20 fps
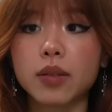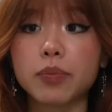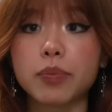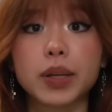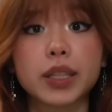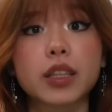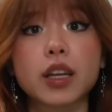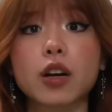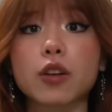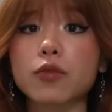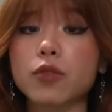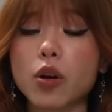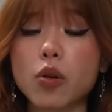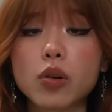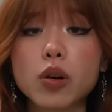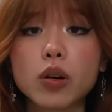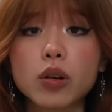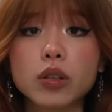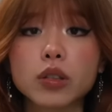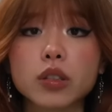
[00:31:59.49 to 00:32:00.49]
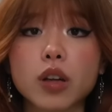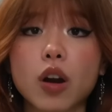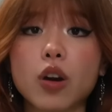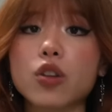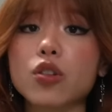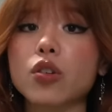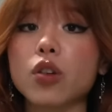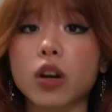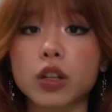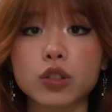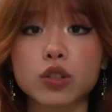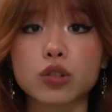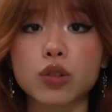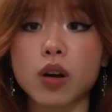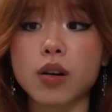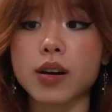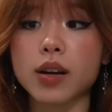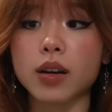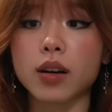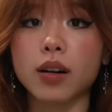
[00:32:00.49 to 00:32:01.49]
but their vocals are not
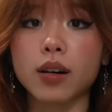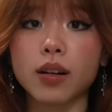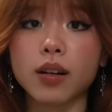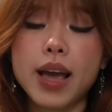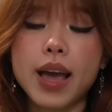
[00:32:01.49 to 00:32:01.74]
strong at all.